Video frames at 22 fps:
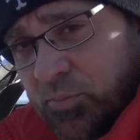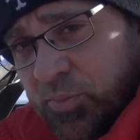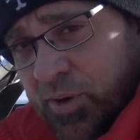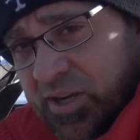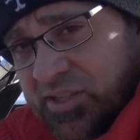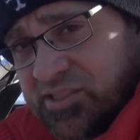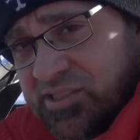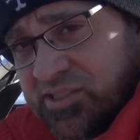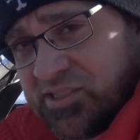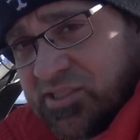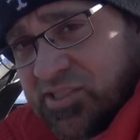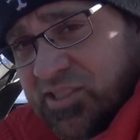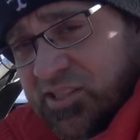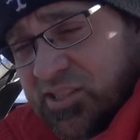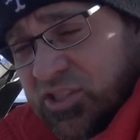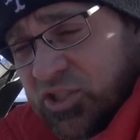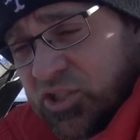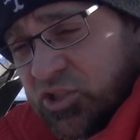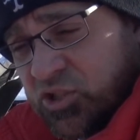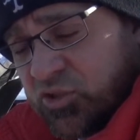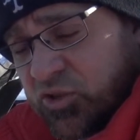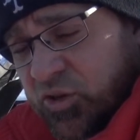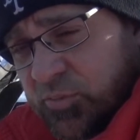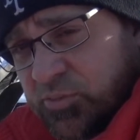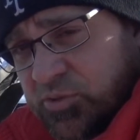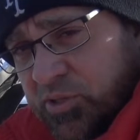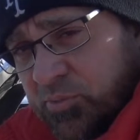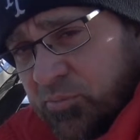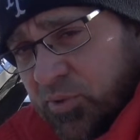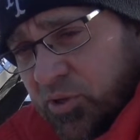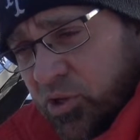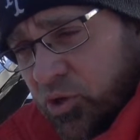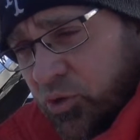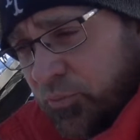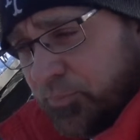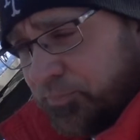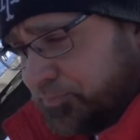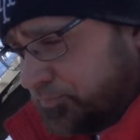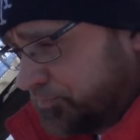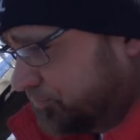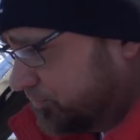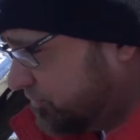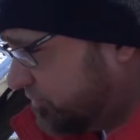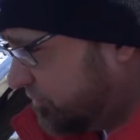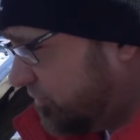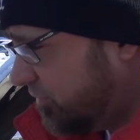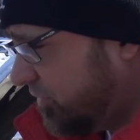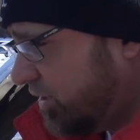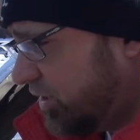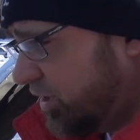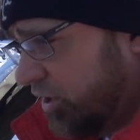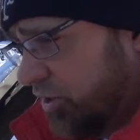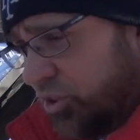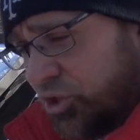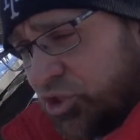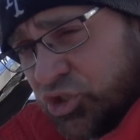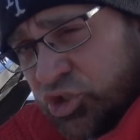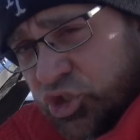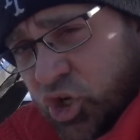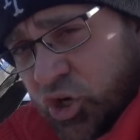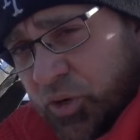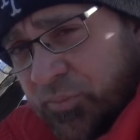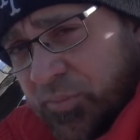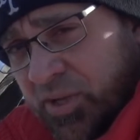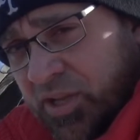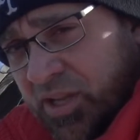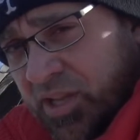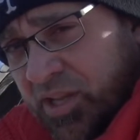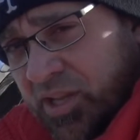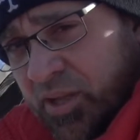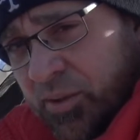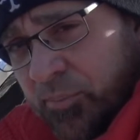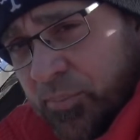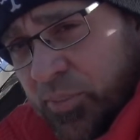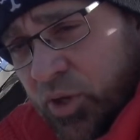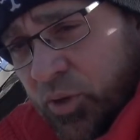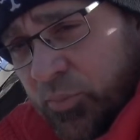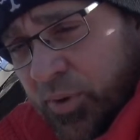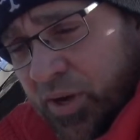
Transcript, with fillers: Box is in the description below. The Germ, P.O.